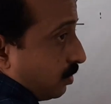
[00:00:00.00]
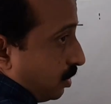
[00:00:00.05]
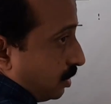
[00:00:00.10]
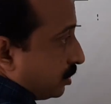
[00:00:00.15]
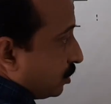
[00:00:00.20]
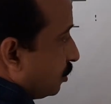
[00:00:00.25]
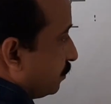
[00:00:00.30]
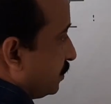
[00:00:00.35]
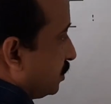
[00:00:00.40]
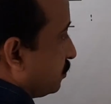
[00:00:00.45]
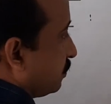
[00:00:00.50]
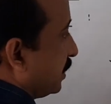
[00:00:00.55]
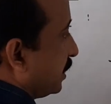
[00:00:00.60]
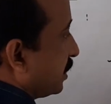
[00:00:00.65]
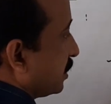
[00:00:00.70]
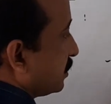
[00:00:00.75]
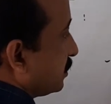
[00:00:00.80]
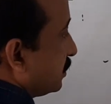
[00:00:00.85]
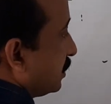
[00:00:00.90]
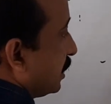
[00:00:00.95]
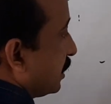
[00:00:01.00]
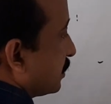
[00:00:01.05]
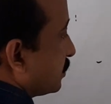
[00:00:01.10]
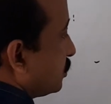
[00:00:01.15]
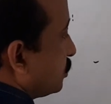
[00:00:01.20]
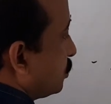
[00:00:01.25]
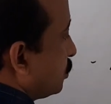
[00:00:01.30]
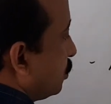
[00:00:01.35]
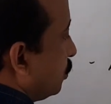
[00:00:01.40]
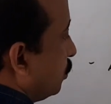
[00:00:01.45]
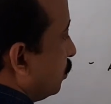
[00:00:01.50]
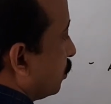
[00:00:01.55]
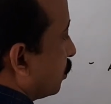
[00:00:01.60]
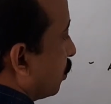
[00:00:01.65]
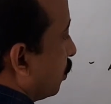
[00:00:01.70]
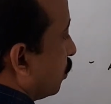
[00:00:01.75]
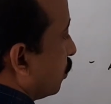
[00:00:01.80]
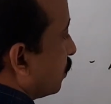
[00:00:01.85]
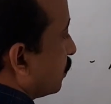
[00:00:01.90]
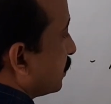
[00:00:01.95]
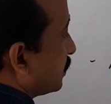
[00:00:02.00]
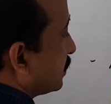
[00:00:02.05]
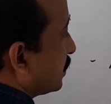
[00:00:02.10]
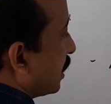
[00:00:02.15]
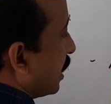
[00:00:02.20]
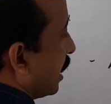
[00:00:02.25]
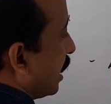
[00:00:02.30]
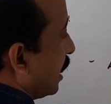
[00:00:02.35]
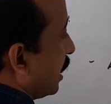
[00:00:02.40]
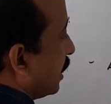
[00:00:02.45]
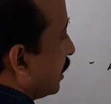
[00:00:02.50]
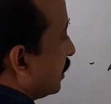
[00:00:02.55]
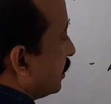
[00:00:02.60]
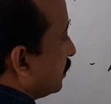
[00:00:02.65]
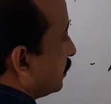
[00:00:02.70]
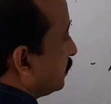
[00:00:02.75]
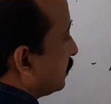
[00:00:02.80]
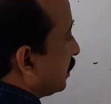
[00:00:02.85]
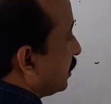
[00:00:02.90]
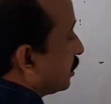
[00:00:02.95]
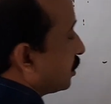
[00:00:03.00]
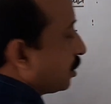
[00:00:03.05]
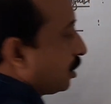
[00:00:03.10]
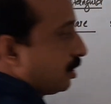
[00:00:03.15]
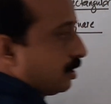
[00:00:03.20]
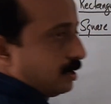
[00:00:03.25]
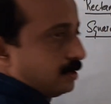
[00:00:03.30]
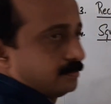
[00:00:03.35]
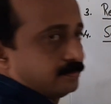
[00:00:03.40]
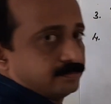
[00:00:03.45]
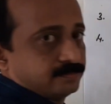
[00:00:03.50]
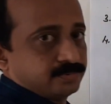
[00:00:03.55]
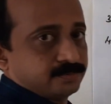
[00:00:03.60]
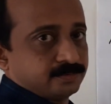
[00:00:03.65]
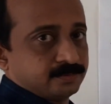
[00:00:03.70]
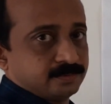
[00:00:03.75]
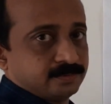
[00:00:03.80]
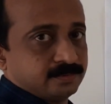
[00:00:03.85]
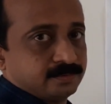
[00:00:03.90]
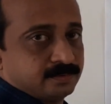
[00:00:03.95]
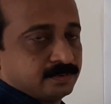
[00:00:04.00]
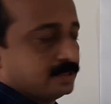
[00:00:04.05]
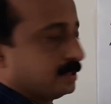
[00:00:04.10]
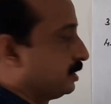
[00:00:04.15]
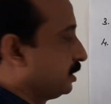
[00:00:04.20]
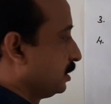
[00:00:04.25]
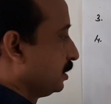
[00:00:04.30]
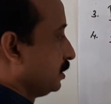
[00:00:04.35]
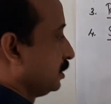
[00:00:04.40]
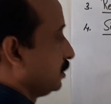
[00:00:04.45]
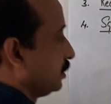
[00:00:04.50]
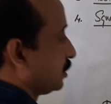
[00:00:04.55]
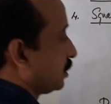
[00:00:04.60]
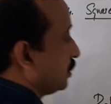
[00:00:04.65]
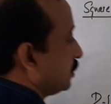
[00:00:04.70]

order of this matrix? There's 2 rows and 3 columns. There